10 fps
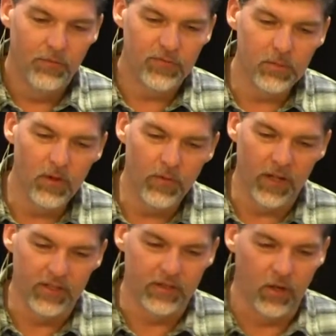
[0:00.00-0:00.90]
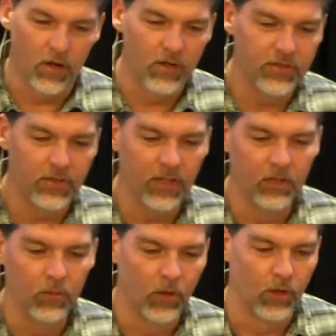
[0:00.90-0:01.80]
Some of us, the hardest thing
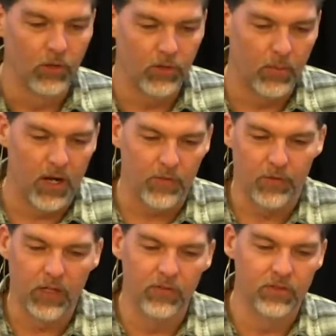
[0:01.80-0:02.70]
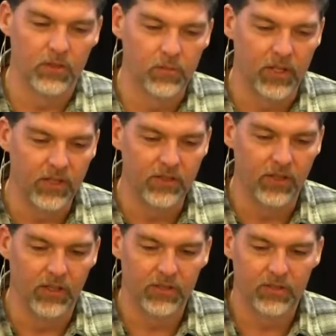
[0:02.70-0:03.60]
in the world about forgiving somebody is
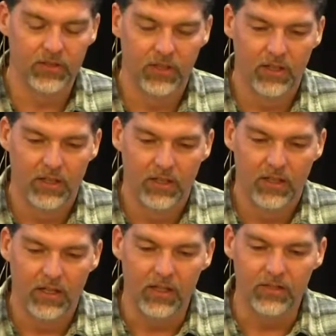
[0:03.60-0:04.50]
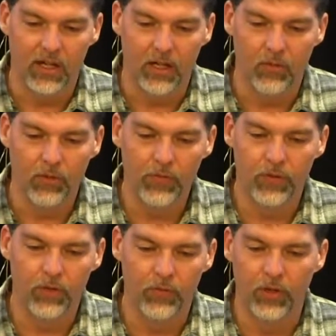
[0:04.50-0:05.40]
this is that what
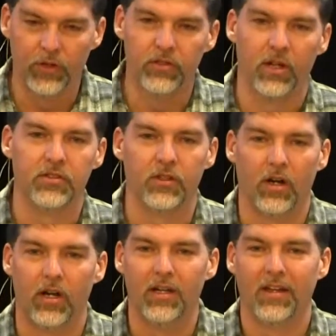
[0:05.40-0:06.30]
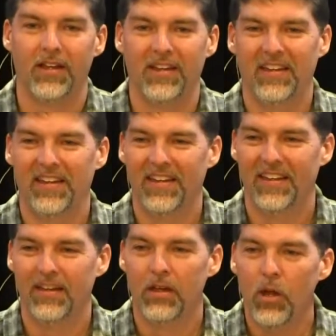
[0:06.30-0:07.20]
if the offender's not sorry?
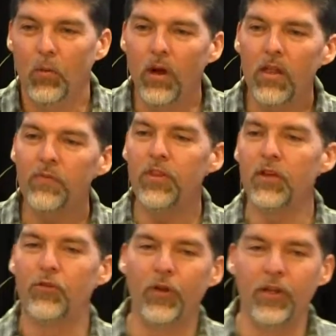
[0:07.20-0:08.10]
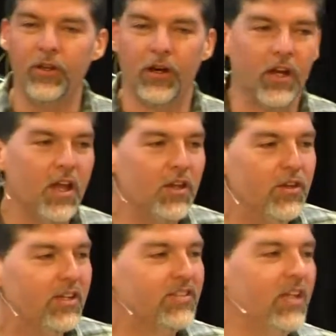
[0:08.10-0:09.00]
What if the offender
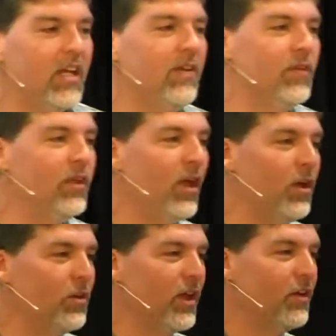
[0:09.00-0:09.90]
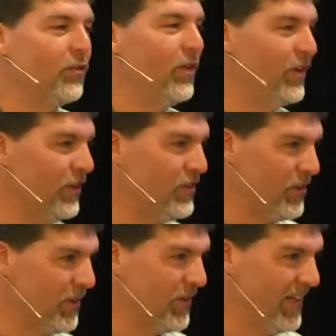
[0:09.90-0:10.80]
doesn't even know they offended you?